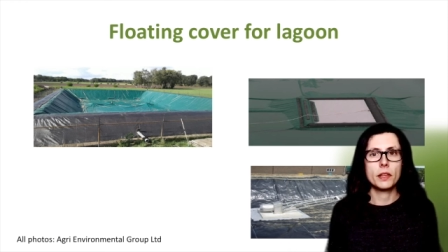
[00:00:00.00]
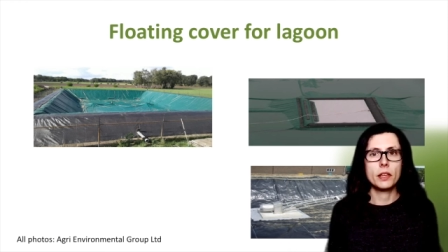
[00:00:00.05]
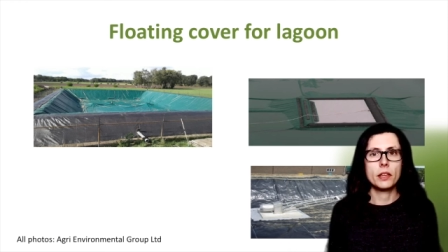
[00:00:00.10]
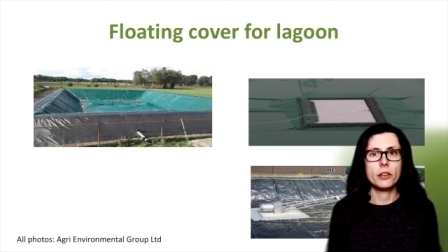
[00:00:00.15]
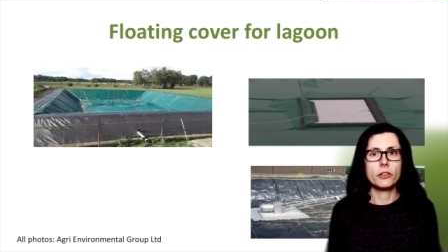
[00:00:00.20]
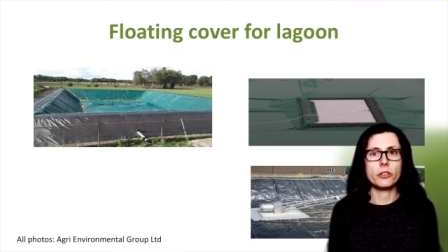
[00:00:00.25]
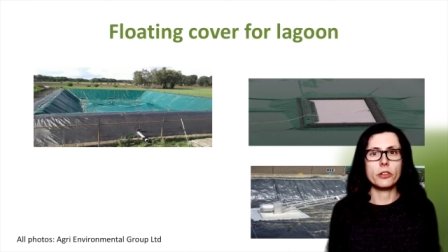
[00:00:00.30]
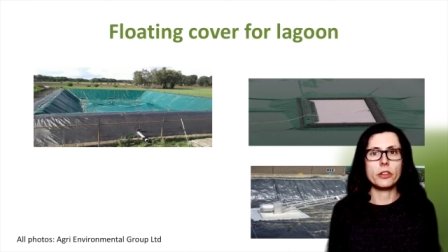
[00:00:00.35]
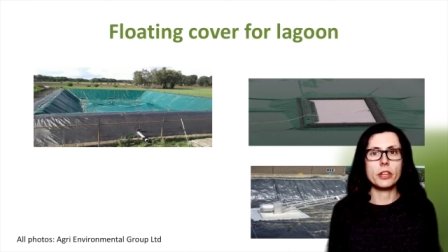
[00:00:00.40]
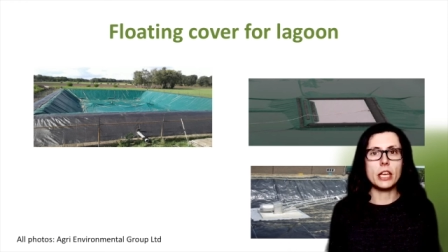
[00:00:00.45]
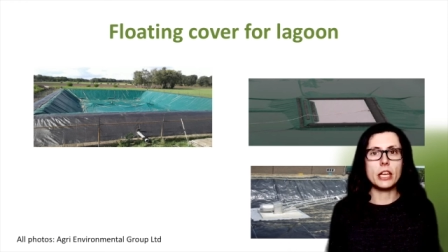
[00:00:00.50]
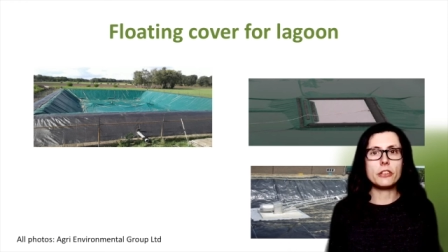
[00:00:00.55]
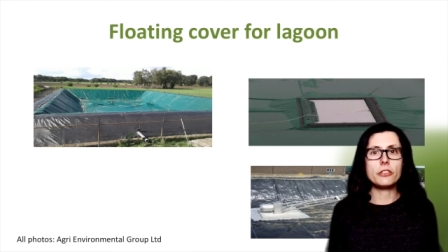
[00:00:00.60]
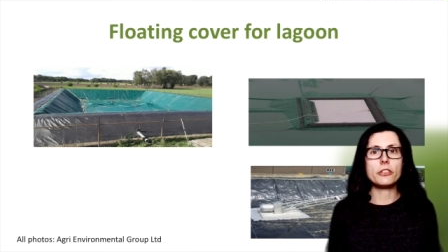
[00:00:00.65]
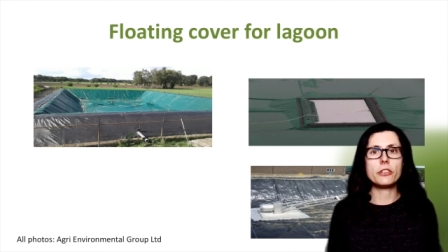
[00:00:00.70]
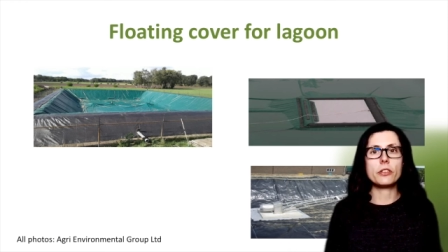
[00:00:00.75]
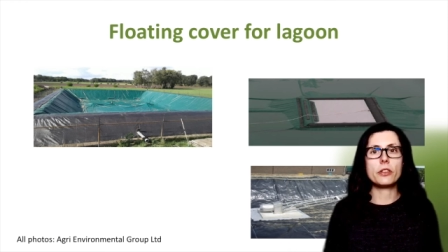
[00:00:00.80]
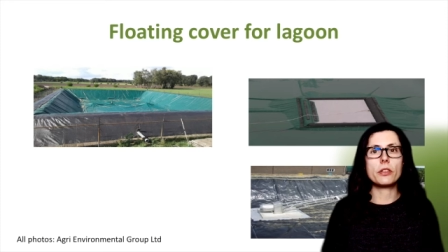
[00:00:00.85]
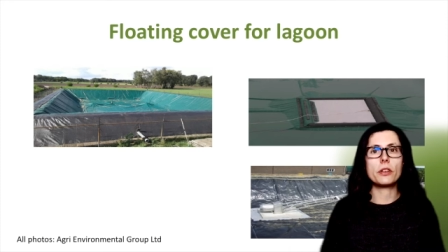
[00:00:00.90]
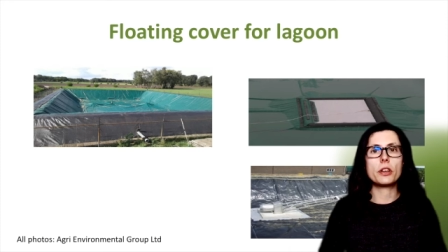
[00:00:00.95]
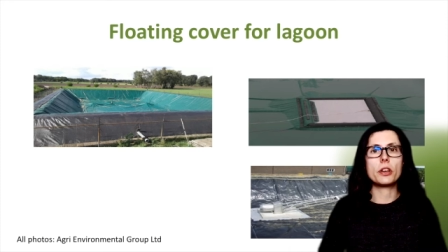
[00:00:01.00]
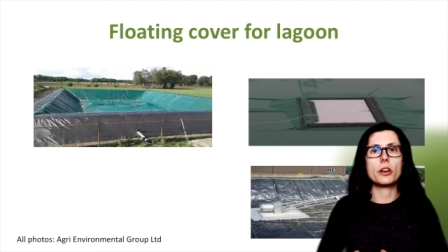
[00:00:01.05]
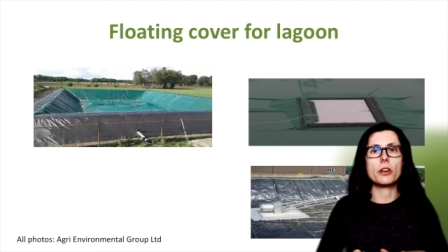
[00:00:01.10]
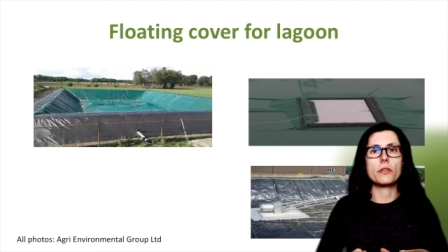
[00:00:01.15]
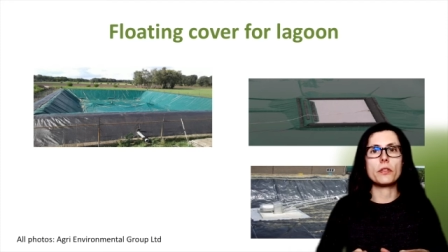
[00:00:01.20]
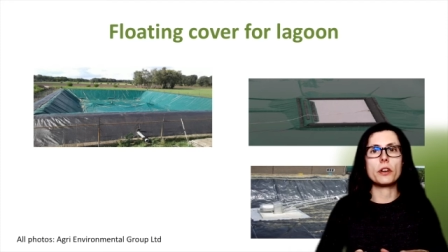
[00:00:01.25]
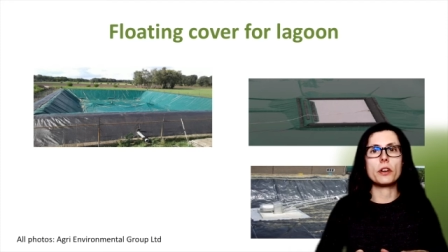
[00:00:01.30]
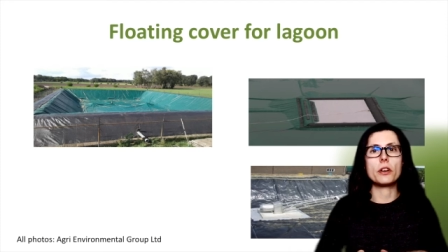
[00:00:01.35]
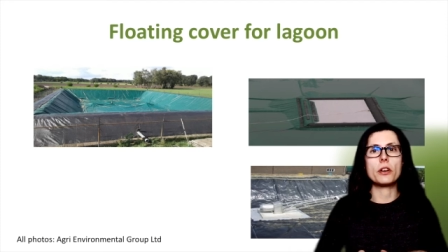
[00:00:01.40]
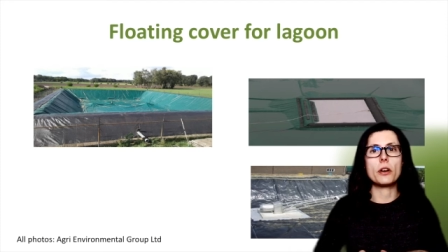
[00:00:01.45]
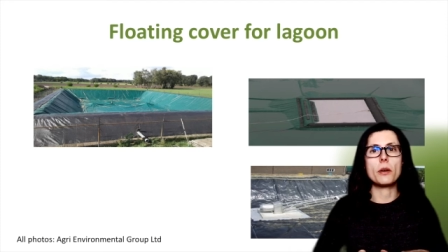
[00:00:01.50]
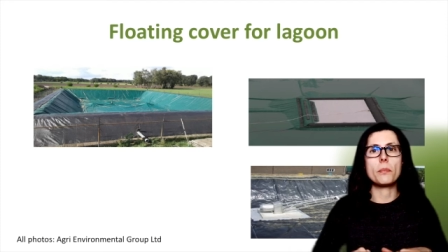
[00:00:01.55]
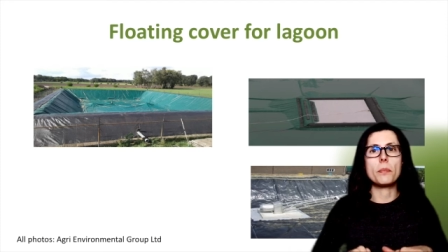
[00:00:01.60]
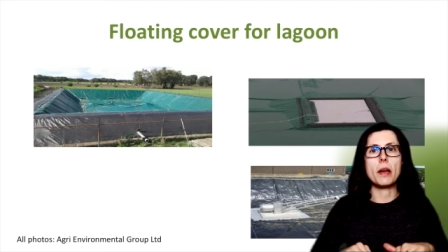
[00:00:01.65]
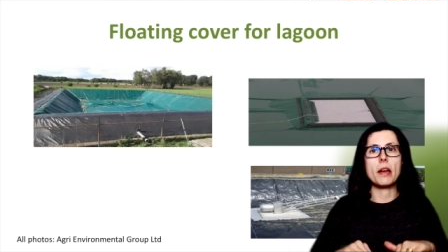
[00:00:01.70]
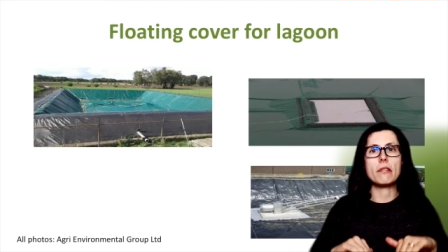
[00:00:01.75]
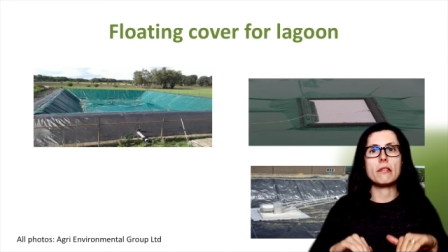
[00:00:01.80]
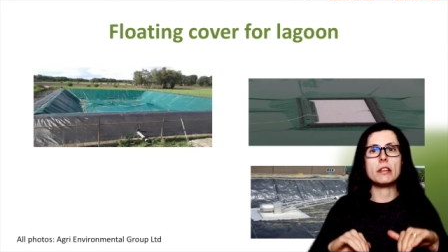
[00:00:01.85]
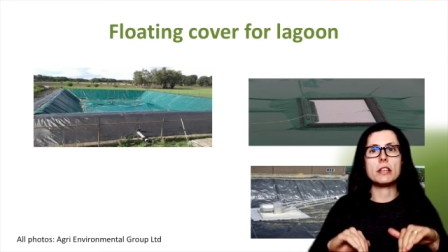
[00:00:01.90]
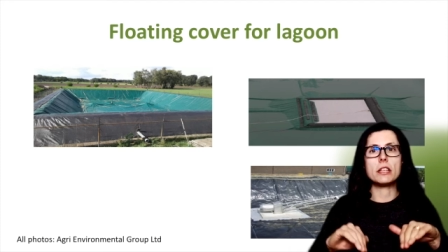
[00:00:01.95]
So the edges of the cover are
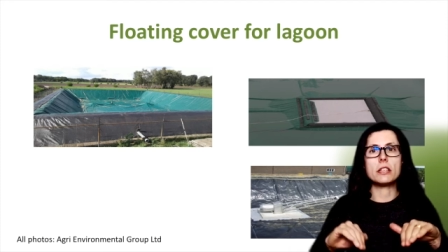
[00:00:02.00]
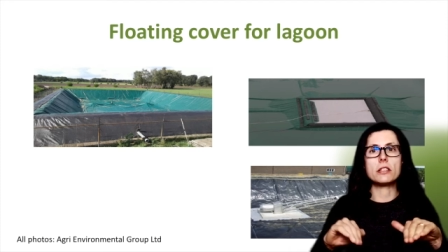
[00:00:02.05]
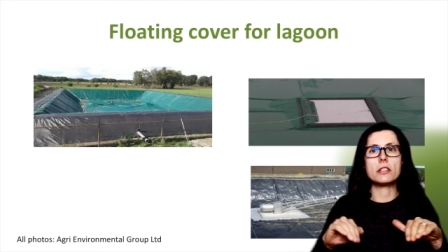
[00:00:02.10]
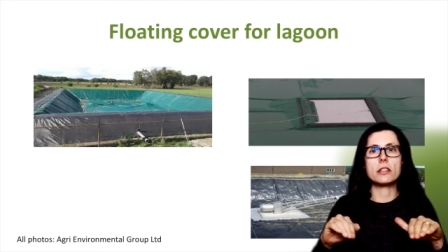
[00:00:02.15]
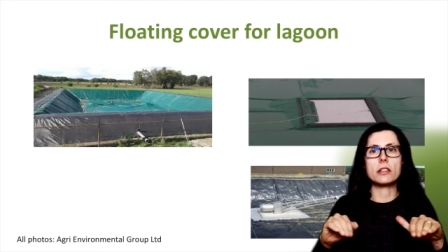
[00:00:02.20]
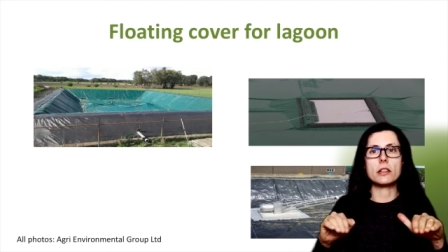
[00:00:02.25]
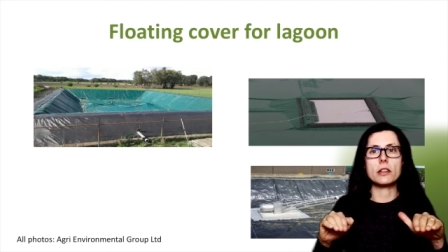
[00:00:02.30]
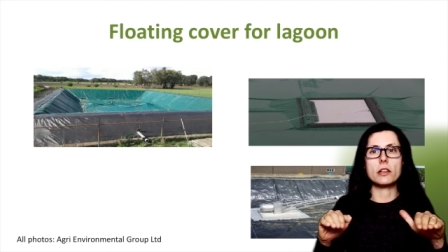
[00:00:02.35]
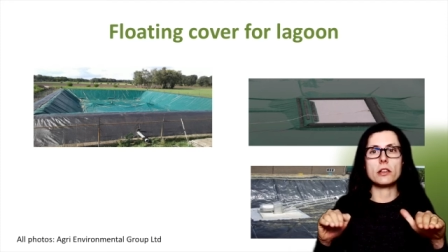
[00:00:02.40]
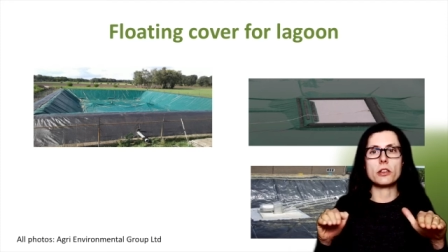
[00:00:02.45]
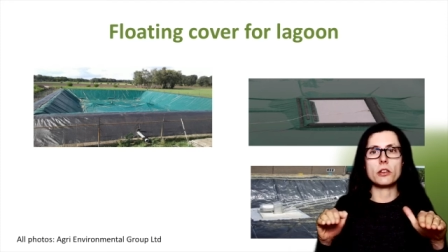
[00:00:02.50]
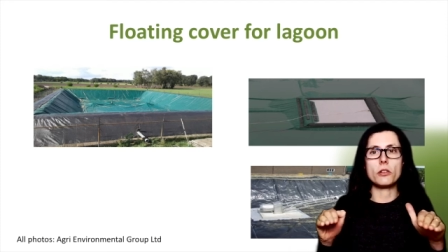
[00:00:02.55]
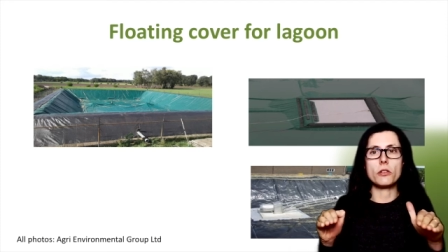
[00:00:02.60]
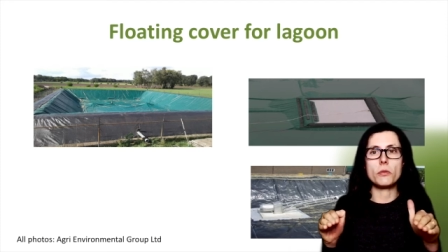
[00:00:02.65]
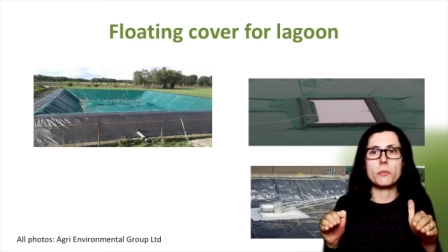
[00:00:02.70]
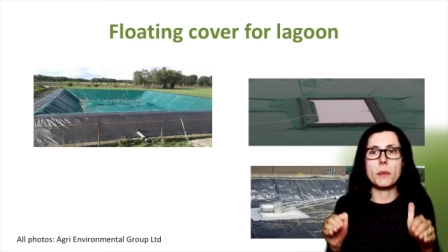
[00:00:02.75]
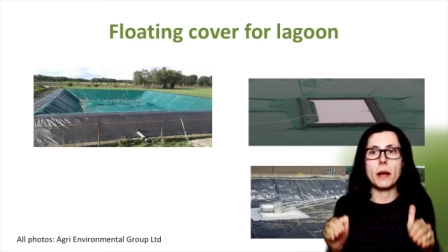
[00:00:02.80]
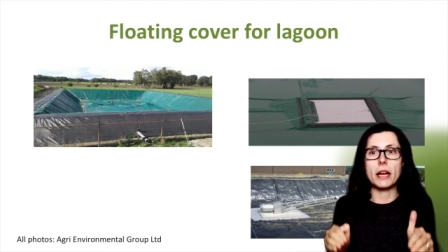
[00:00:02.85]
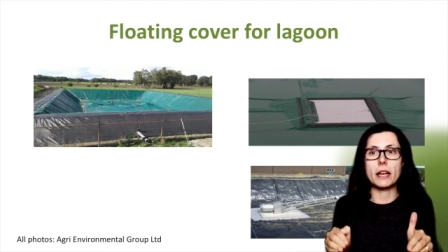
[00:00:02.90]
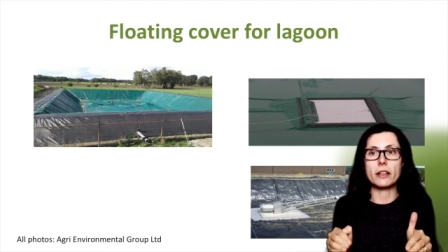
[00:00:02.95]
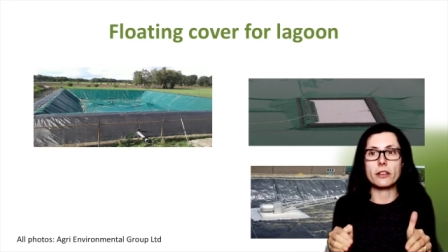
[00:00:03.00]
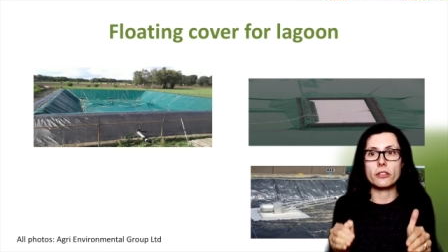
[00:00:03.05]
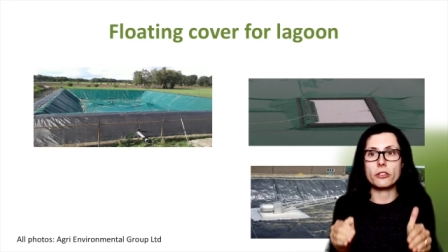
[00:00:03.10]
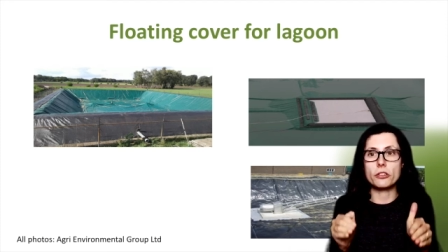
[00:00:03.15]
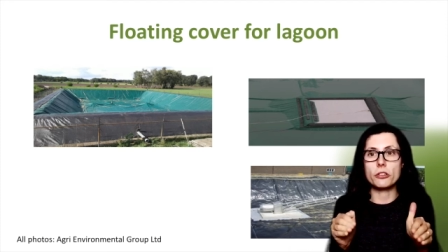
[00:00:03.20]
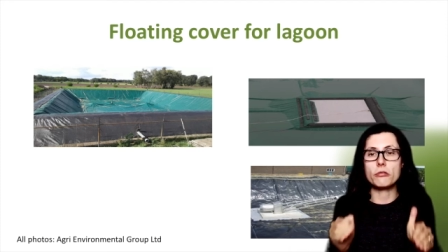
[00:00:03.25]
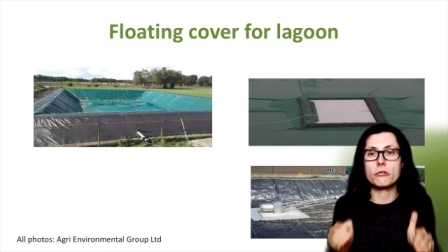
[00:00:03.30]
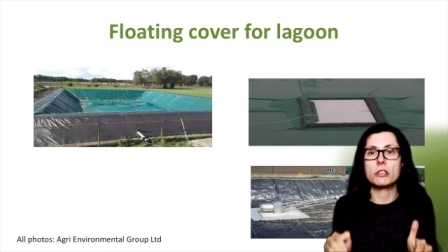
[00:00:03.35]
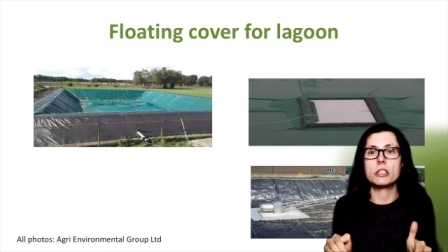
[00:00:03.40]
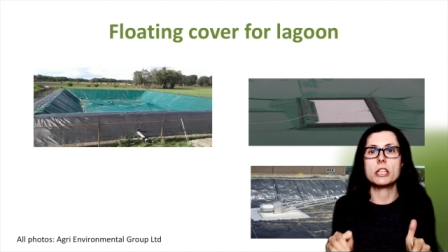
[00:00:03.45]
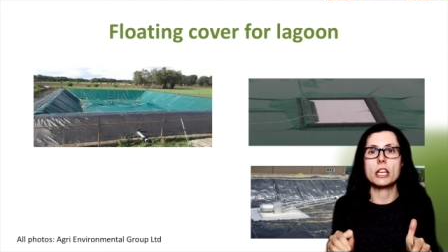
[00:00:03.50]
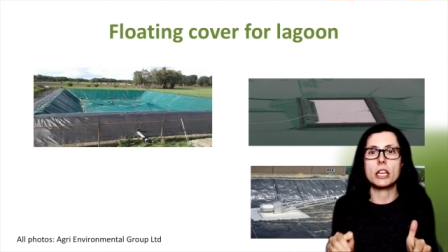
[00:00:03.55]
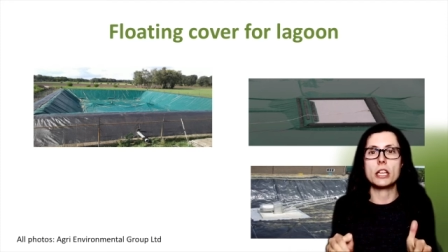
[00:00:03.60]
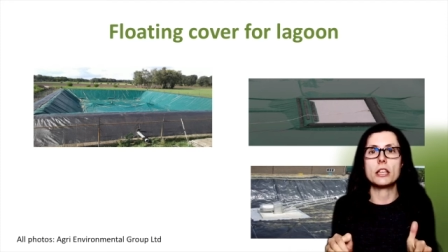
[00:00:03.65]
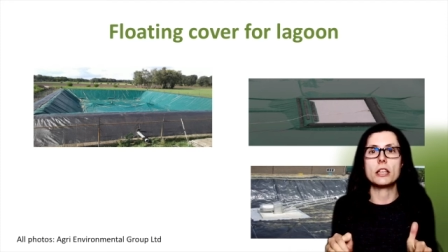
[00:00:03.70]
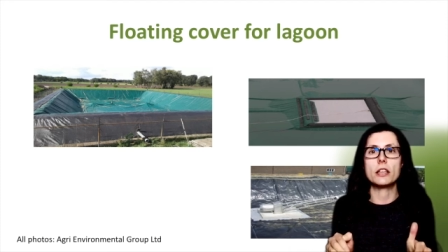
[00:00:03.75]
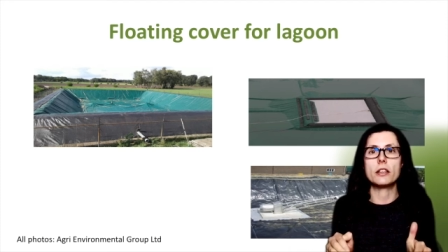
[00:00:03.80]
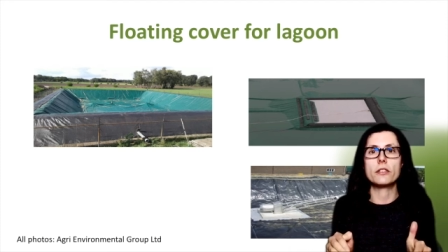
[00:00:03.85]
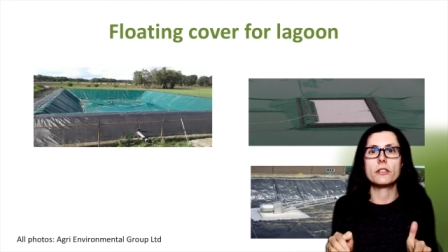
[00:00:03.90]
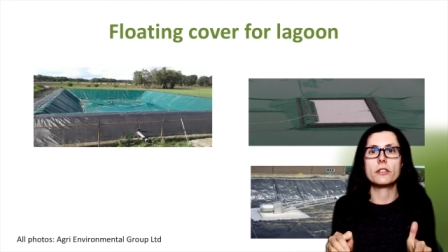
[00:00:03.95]
buried into the lagoon banks to retain
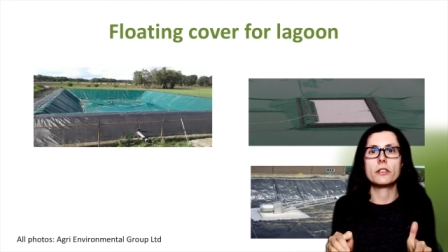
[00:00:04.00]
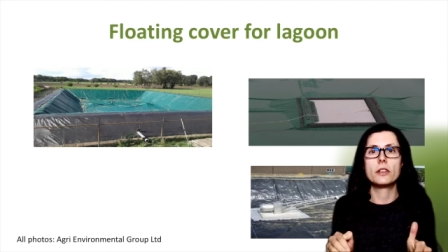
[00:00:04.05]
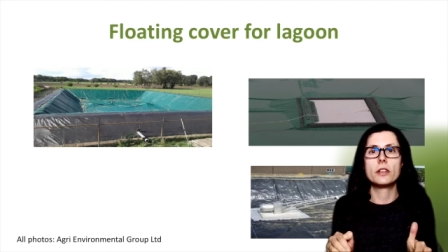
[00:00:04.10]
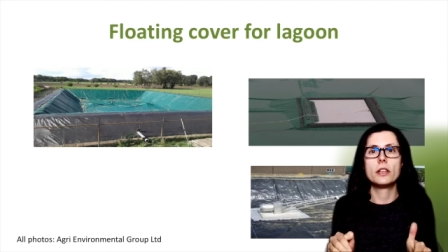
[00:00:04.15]
it.